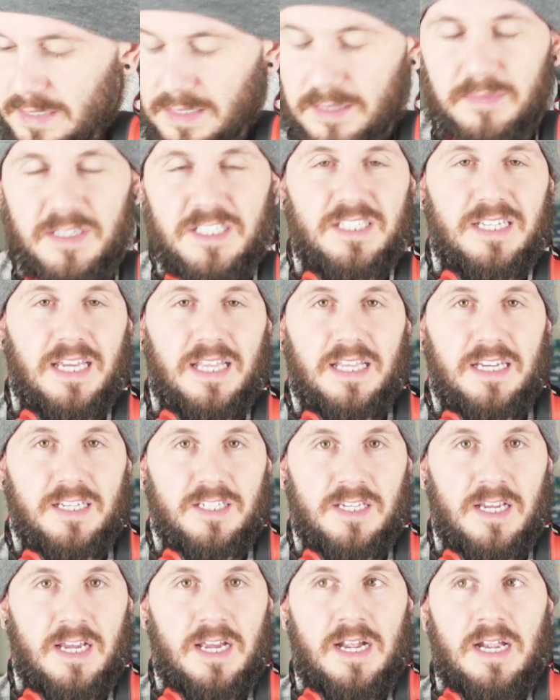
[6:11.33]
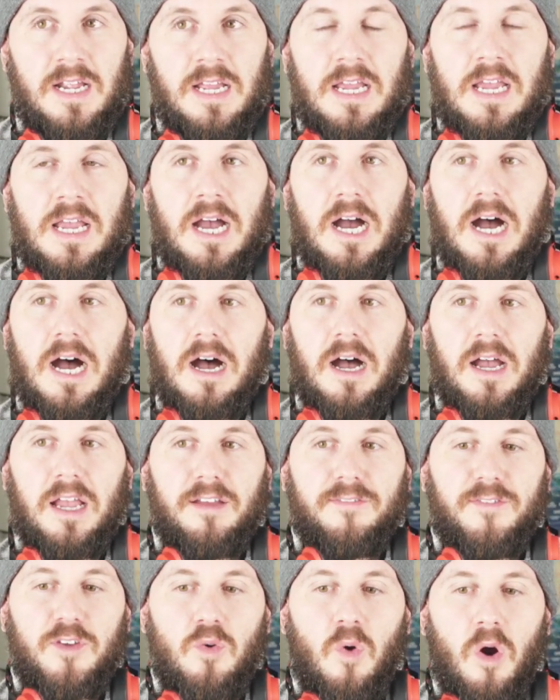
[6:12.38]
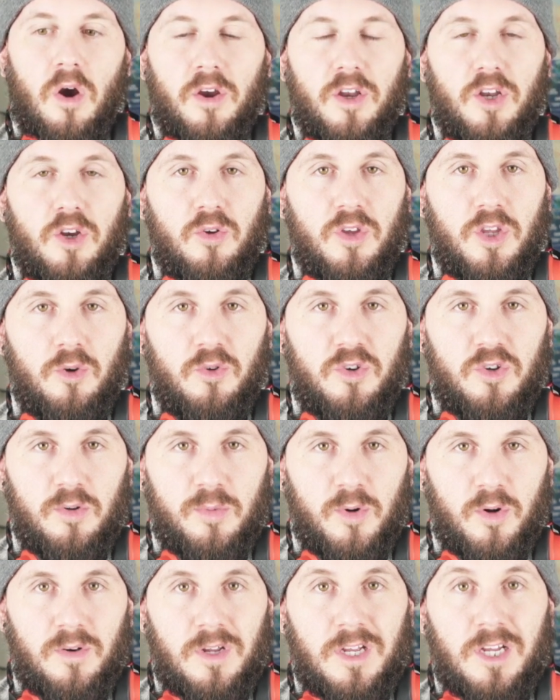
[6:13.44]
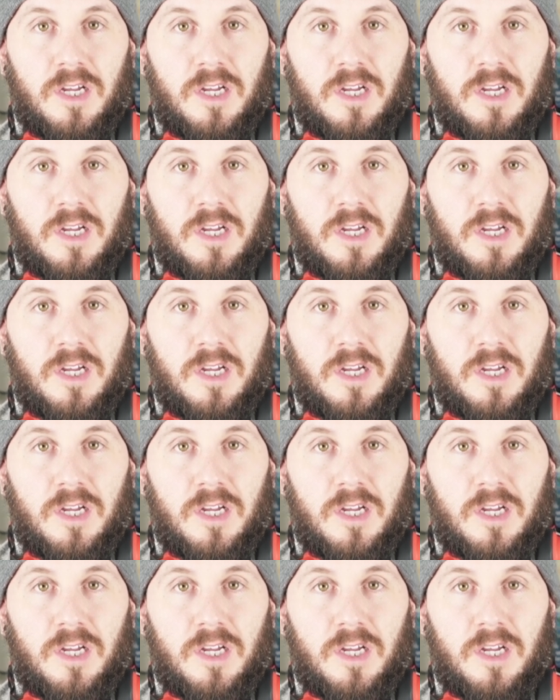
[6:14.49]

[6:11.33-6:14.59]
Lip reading: Let me just say this. If you are a new YouTuber,